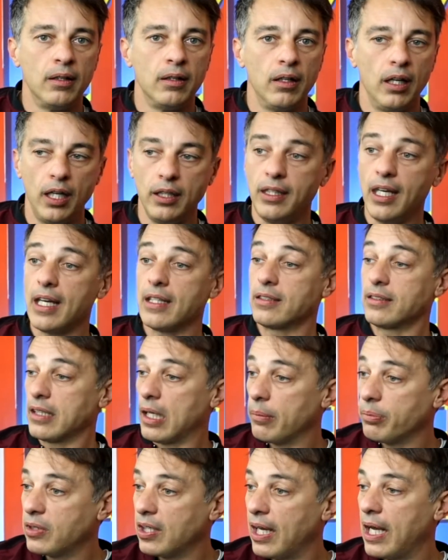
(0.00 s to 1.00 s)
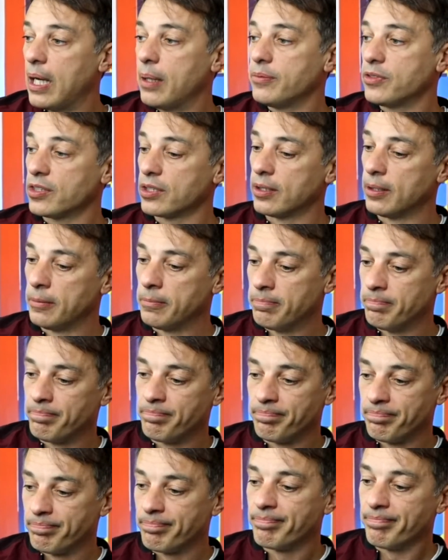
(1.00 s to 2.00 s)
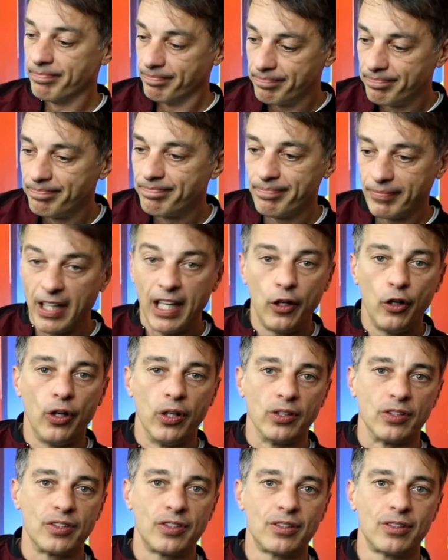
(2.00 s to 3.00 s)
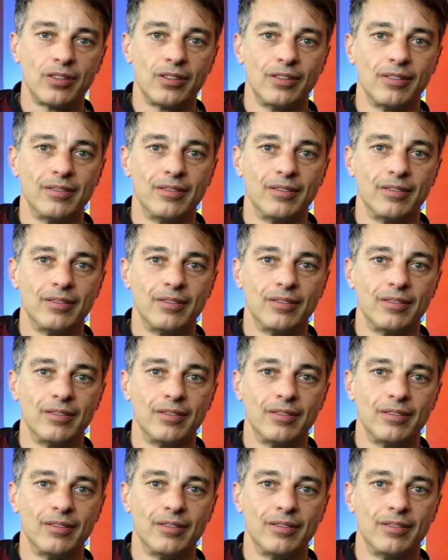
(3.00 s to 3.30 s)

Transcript: And yes, sometimes it hurts.